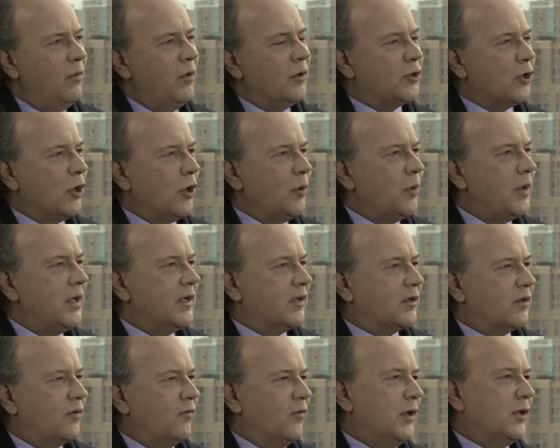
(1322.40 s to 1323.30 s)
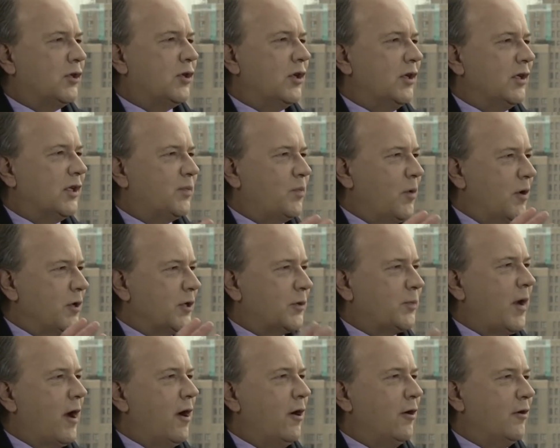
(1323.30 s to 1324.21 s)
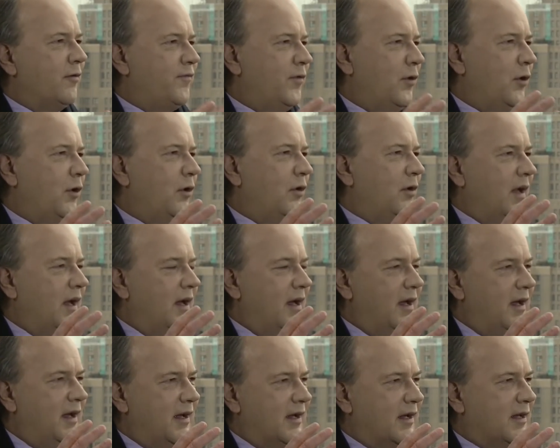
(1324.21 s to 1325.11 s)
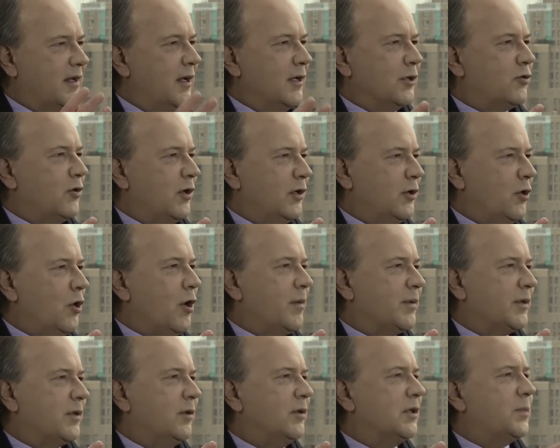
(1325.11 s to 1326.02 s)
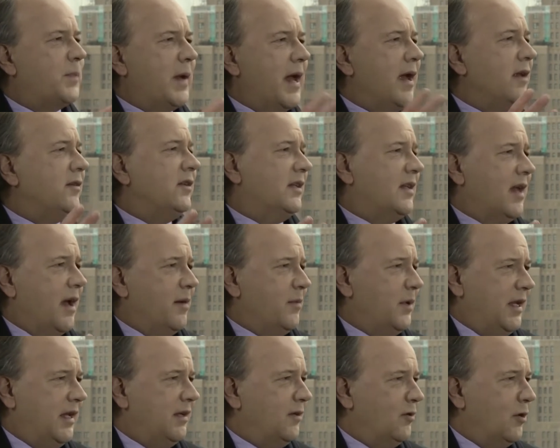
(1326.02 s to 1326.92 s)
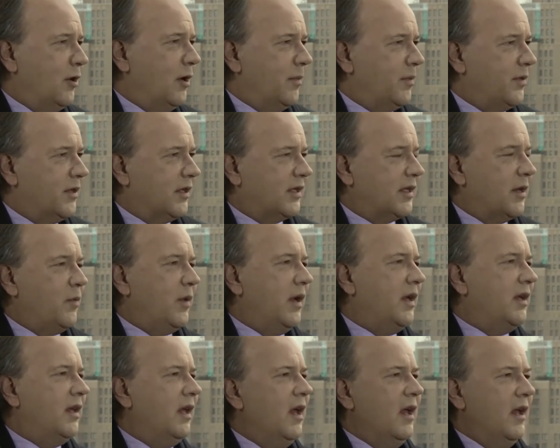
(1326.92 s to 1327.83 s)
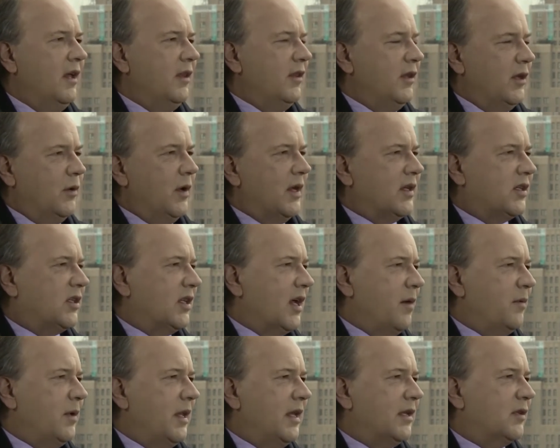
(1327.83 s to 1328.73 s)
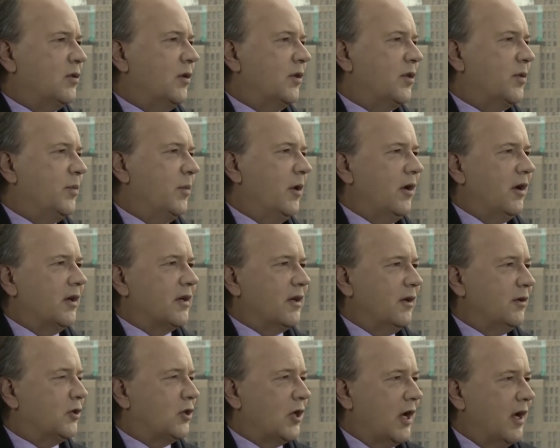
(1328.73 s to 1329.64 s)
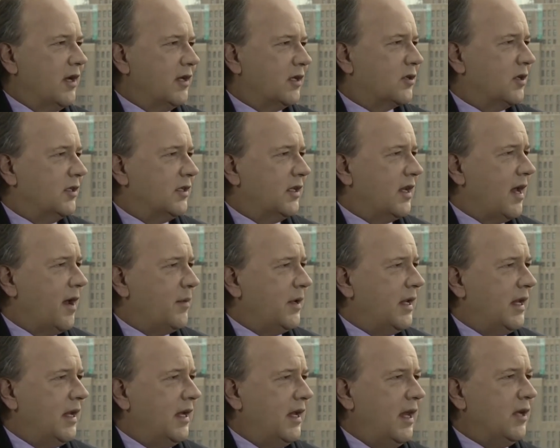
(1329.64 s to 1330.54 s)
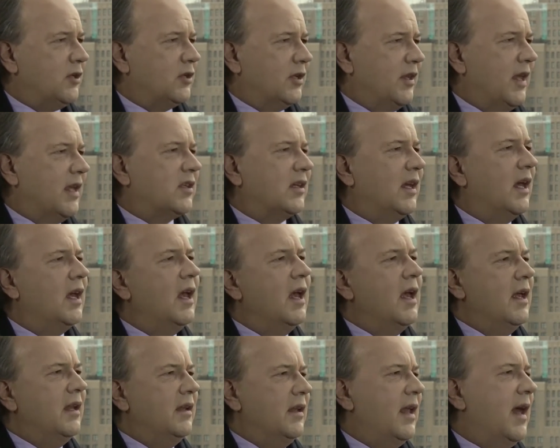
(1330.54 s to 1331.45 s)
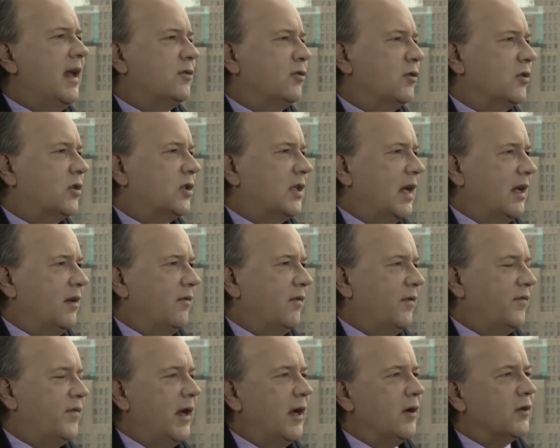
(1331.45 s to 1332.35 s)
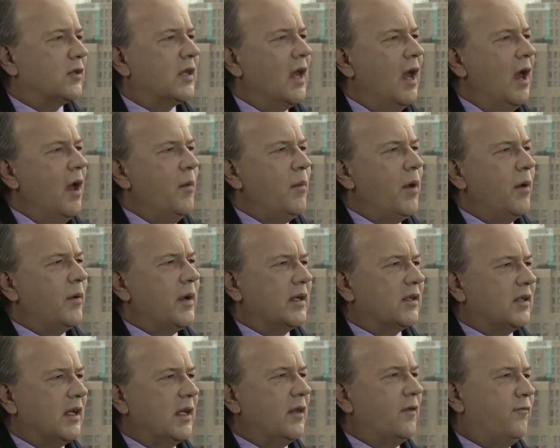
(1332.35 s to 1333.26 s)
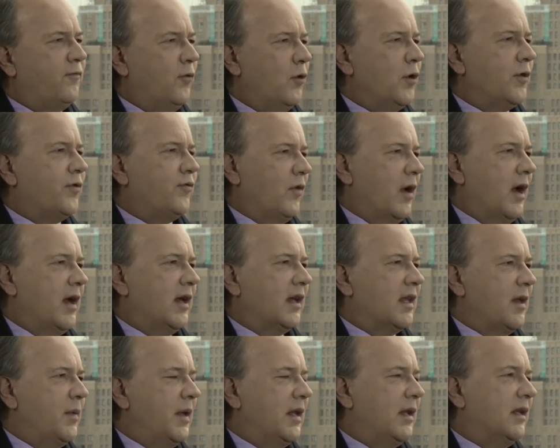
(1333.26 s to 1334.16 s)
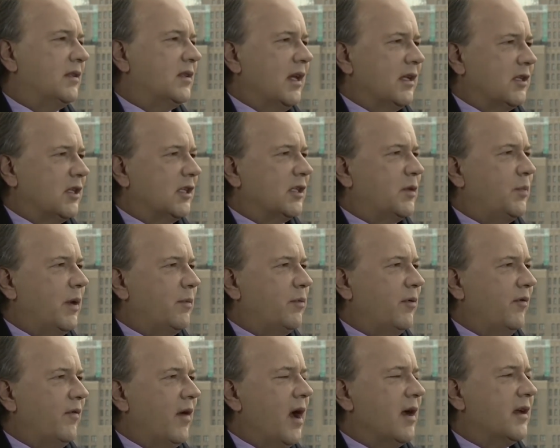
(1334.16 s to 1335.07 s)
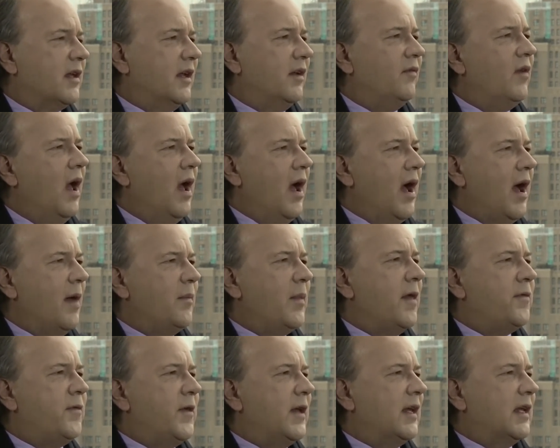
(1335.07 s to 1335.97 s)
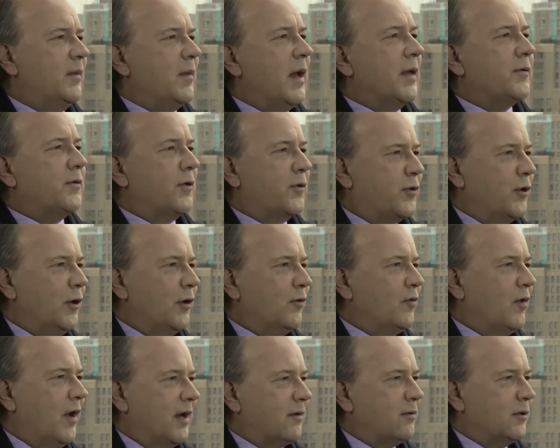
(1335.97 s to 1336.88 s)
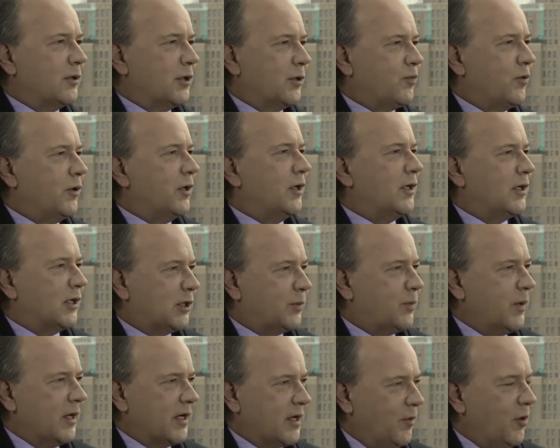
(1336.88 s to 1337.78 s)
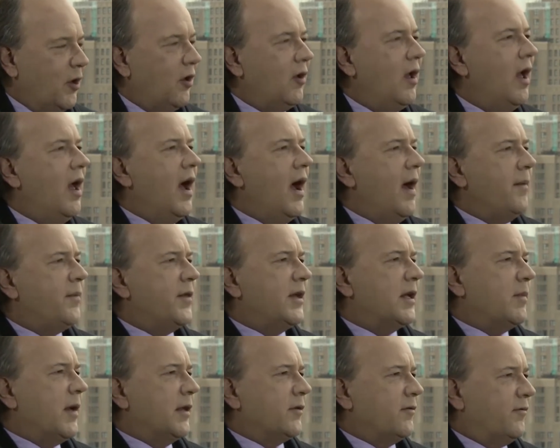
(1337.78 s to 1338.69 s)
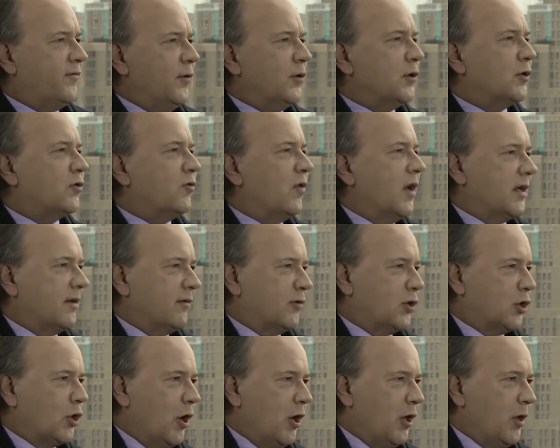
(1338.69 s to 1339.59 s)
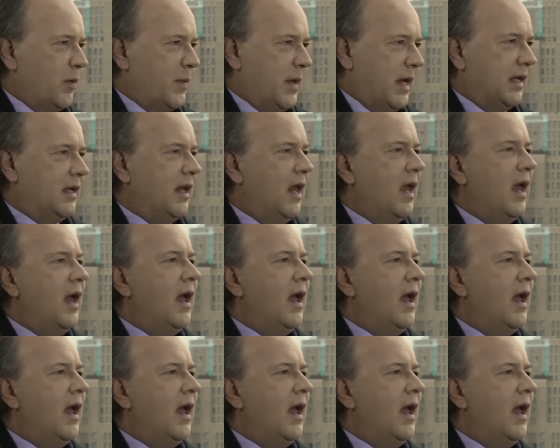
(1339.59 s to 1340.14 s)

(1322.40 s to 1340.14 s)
Well, Germany is the richest, most powerful country in Europe, so it's bound to dominate Europe. The same way the U.S. dominates North America, China's going to dominate Asia. That's a natural state of affairs. But when I say the Fourth Reich, it's not just to be provocative. I'm not thinking about the Third Reich, which is pretty despicable. I'm thinking about the First Reich of Charlemagne.